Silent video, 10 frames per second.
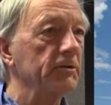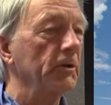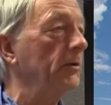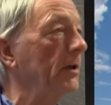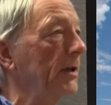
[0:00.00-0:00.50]
So
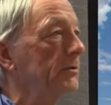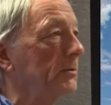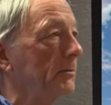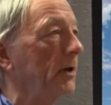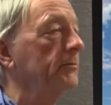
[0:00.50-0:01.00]
you need
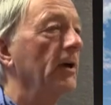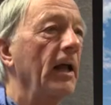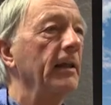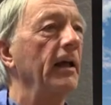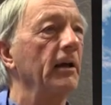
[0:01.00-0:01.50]
some cover
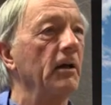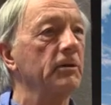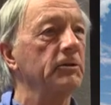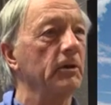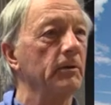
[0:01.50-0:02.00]
like that
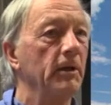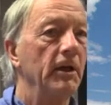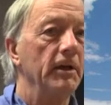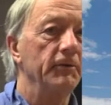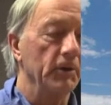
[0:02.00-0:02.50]
also
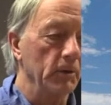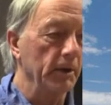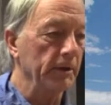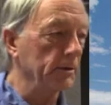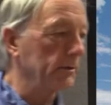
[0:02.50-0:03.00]
if you're
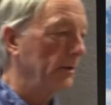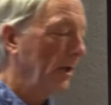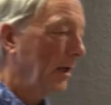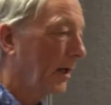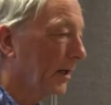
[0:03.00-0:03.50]
going to
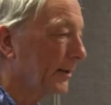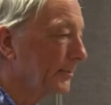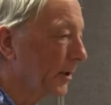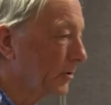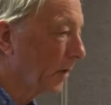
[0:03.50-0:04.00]
um,
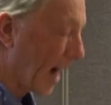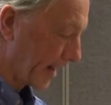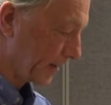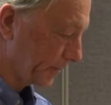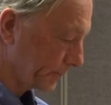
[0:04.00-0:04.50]

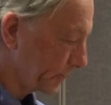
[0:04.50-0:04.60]
attract